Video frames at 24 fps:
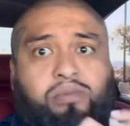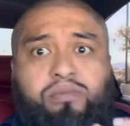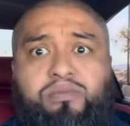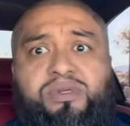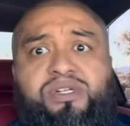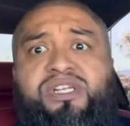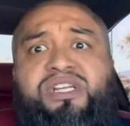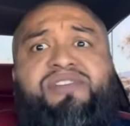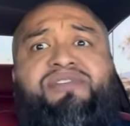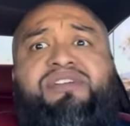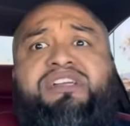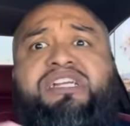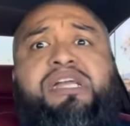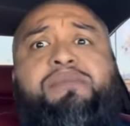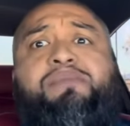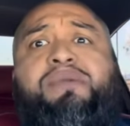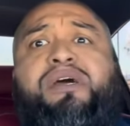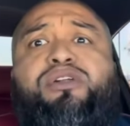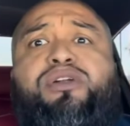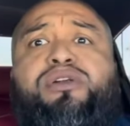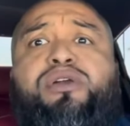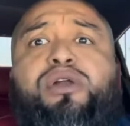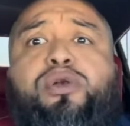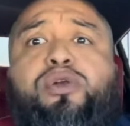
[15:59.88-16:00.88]
he even came
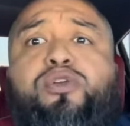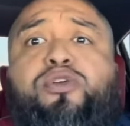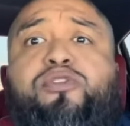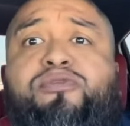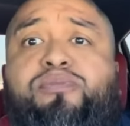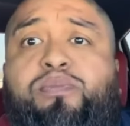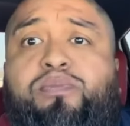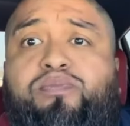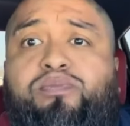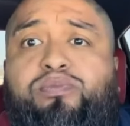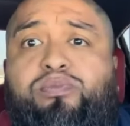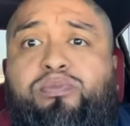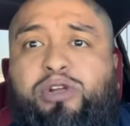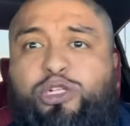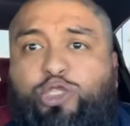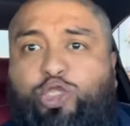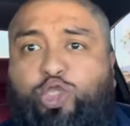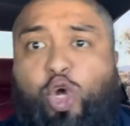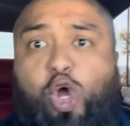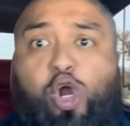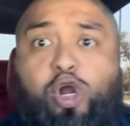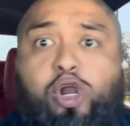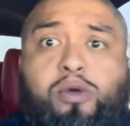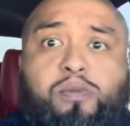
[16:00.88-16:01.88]
out on a new
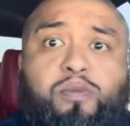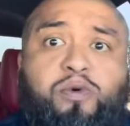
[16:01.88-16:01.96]
Cholo